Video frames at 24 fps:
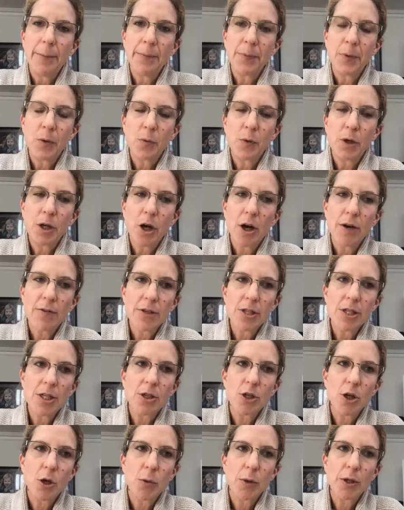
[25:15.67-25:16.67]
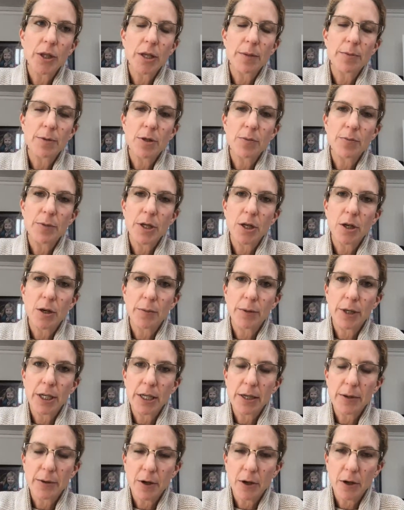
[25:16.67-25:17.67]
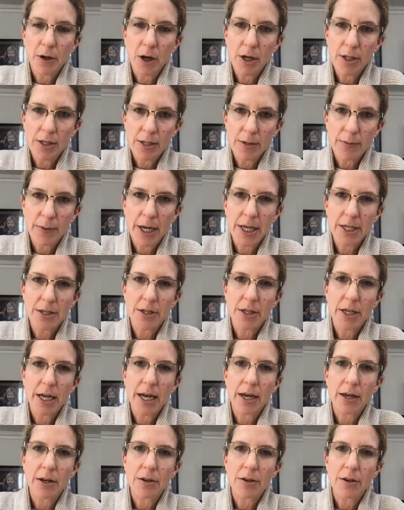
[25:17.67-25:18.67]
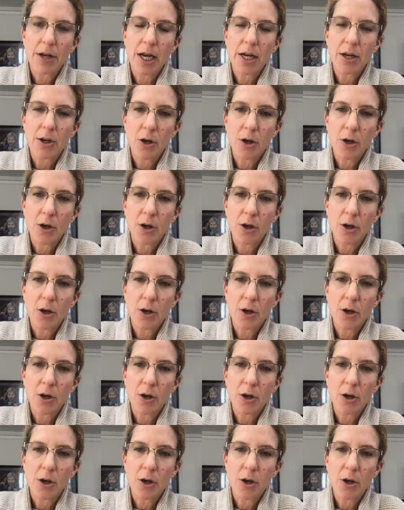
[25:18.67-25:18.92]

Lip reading: We obviously don't want them to be completely constipated and